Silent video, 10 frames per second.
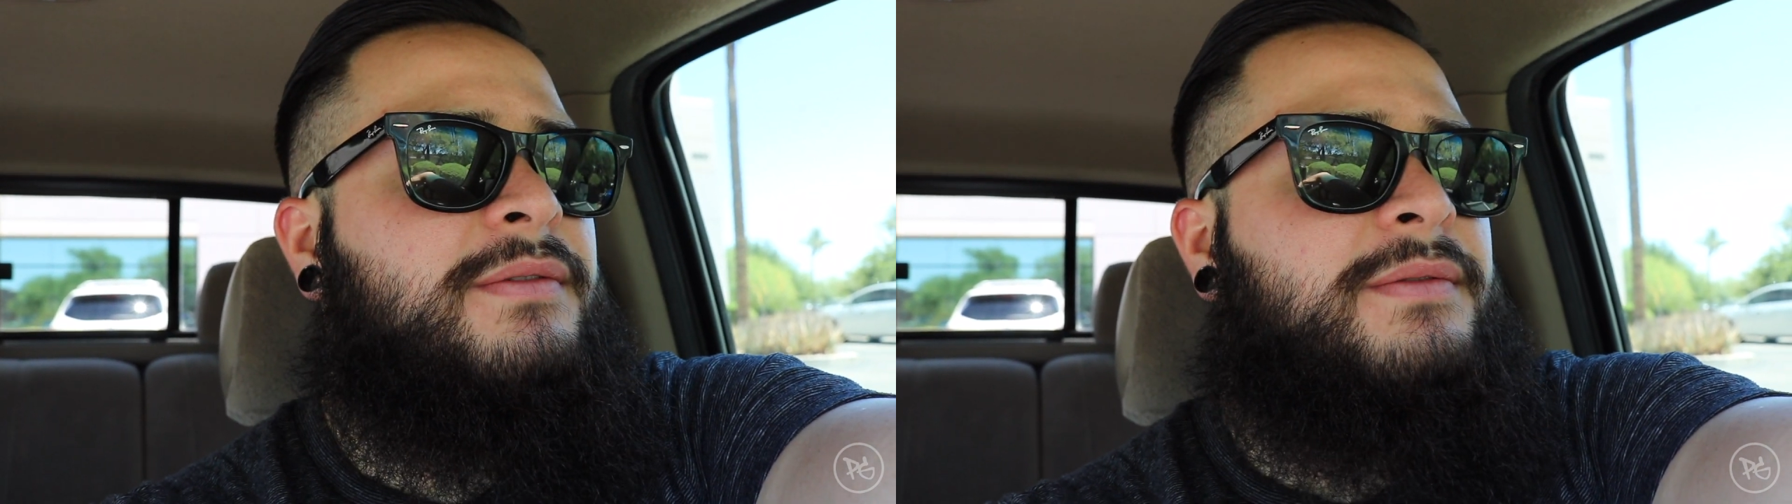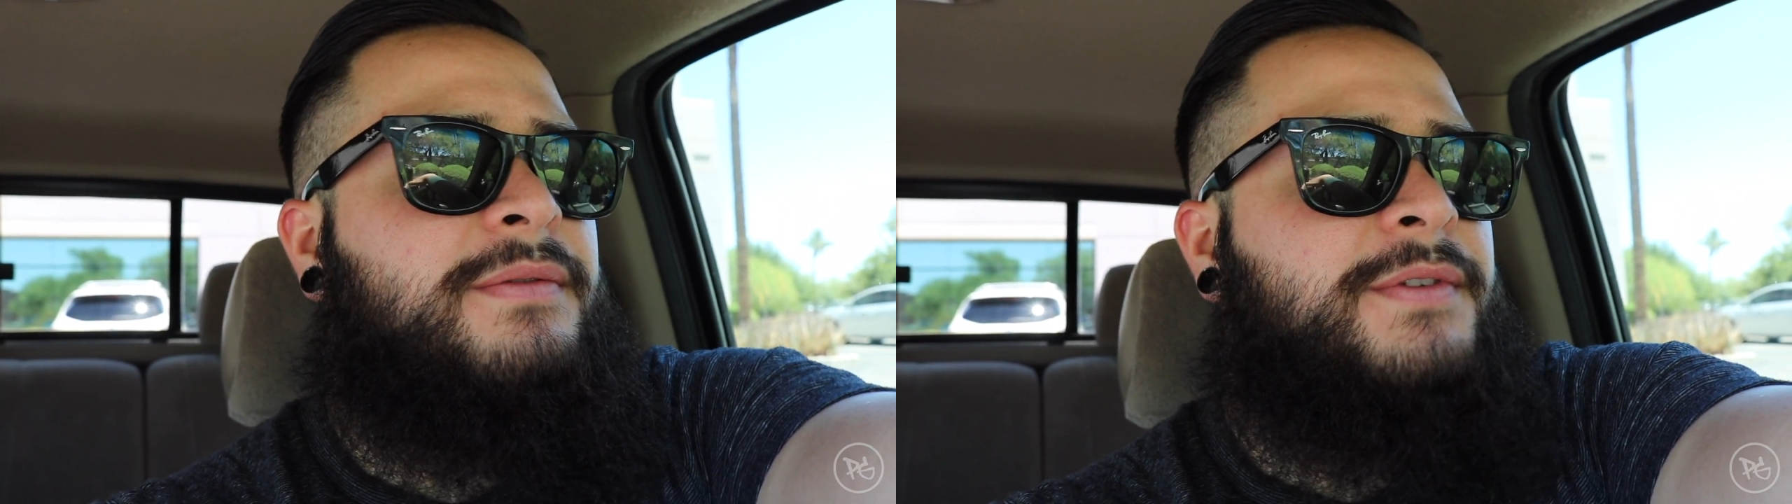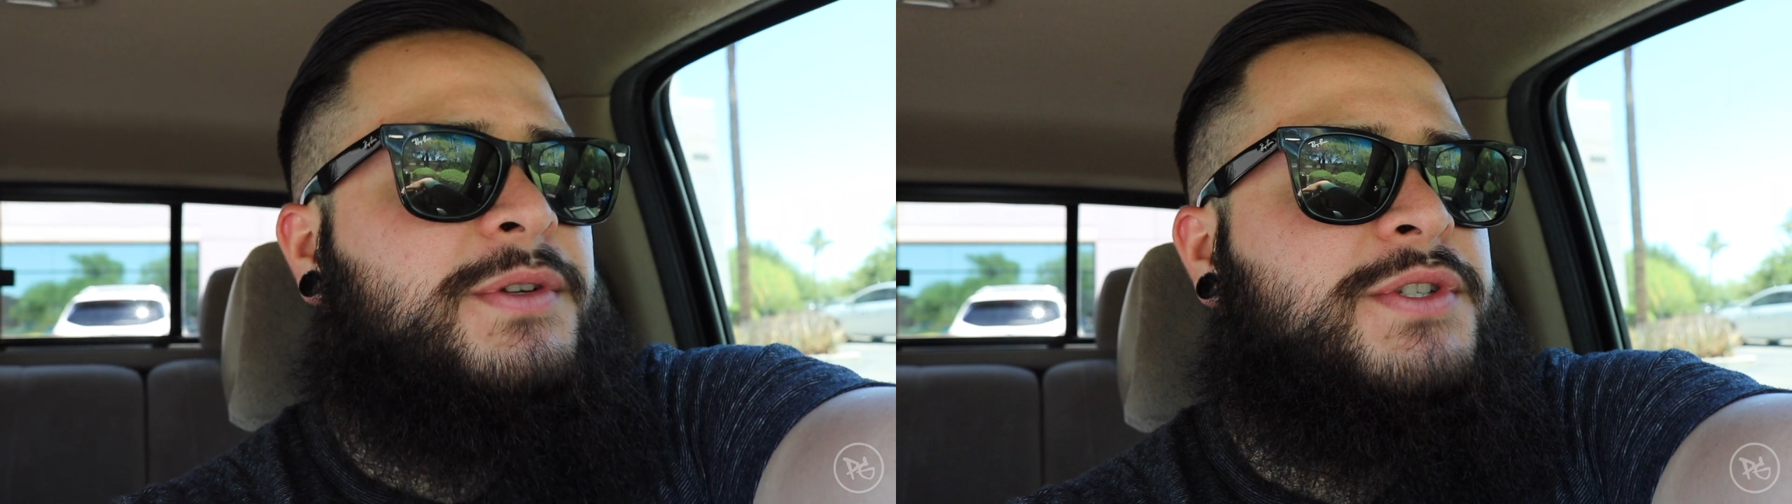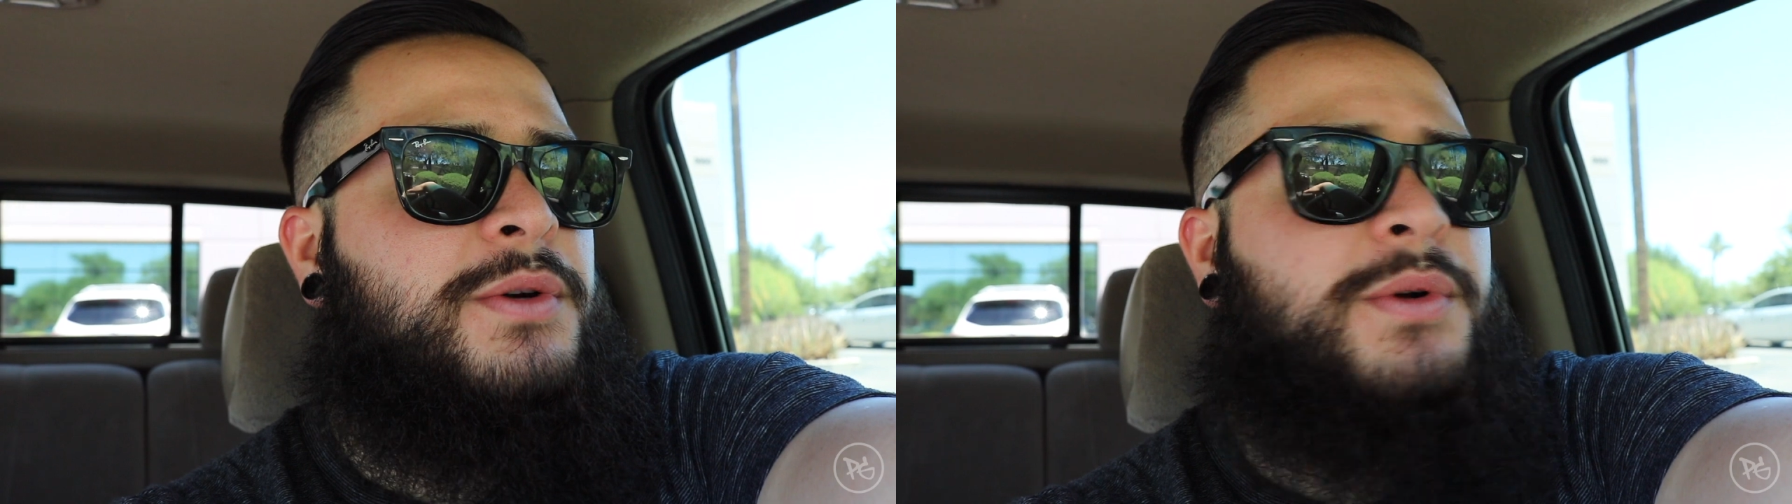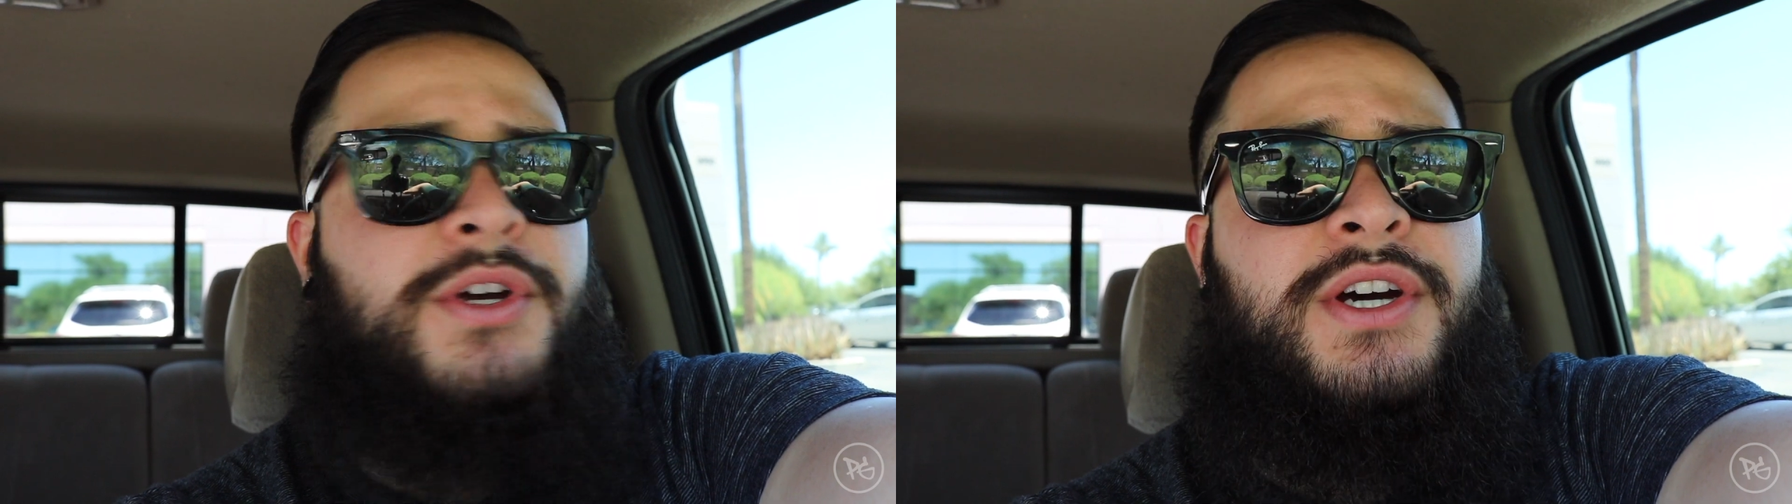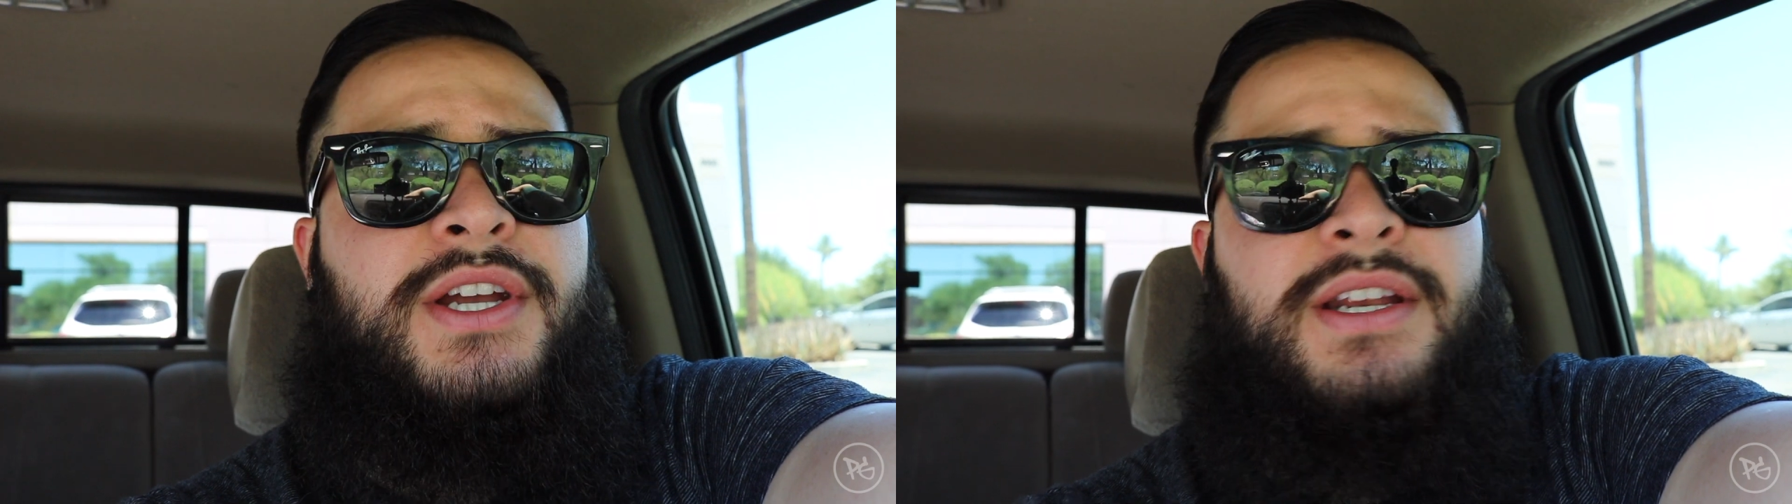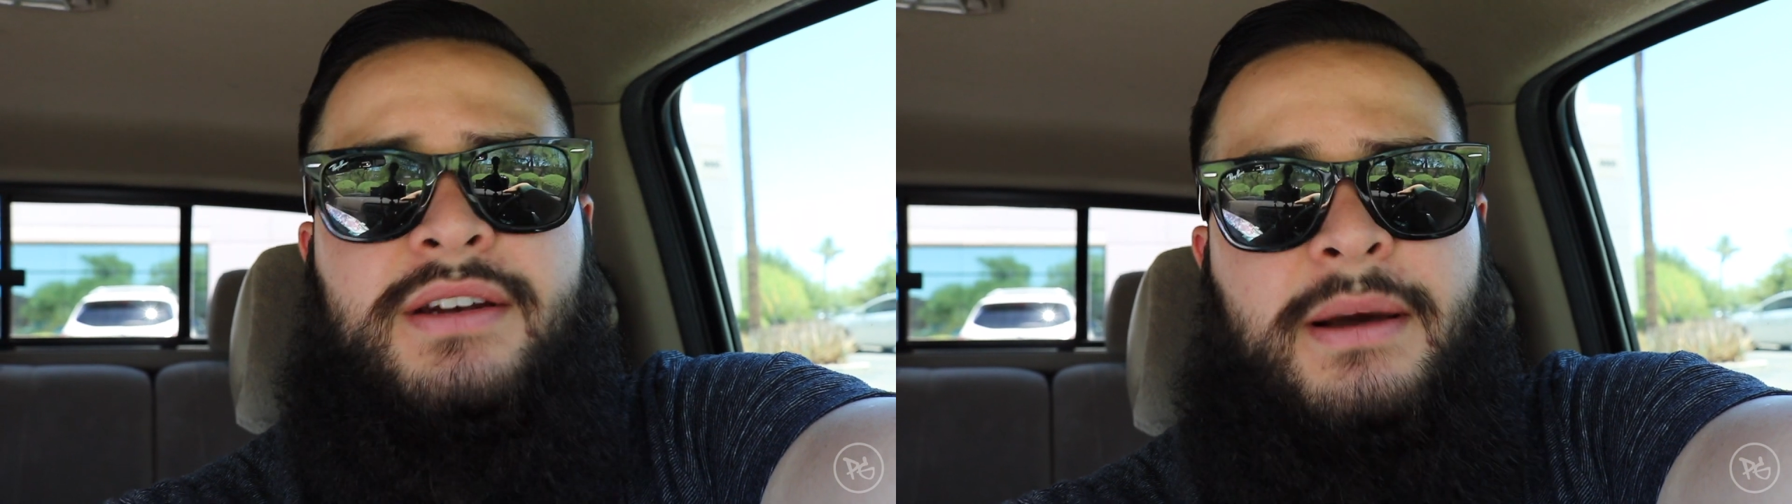feel so good, and